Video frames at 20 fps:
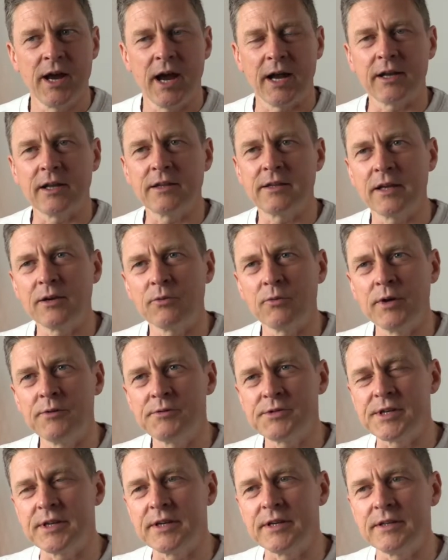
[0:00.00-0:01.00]
and I think
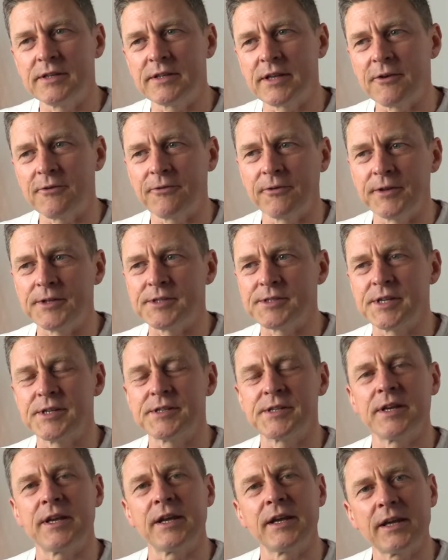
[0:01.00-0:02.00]
we've seen
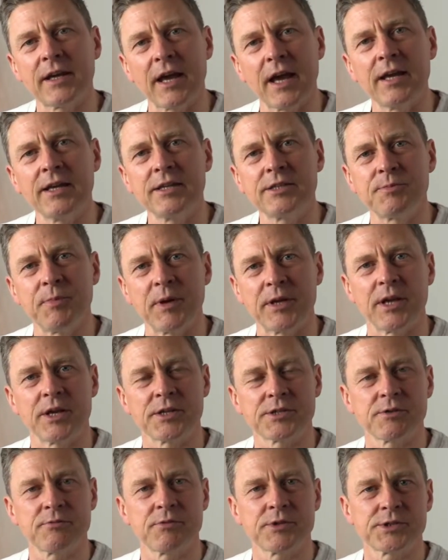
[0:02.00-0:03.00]
differences in engagement
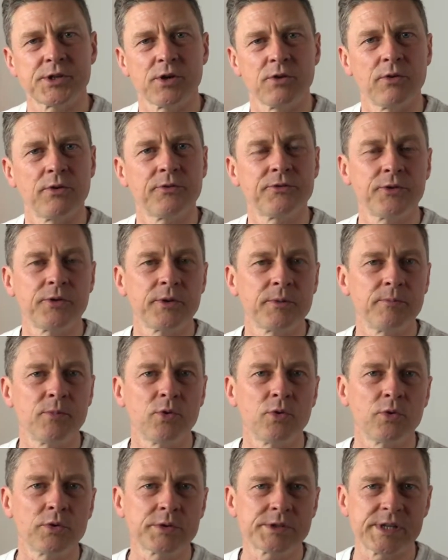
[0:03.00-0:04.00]
as a result of doing
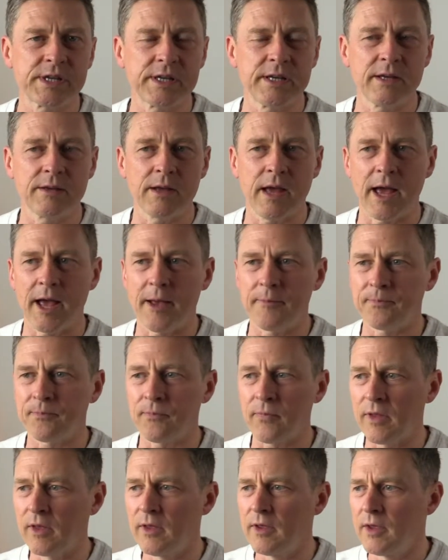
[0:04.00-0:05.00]
more team um,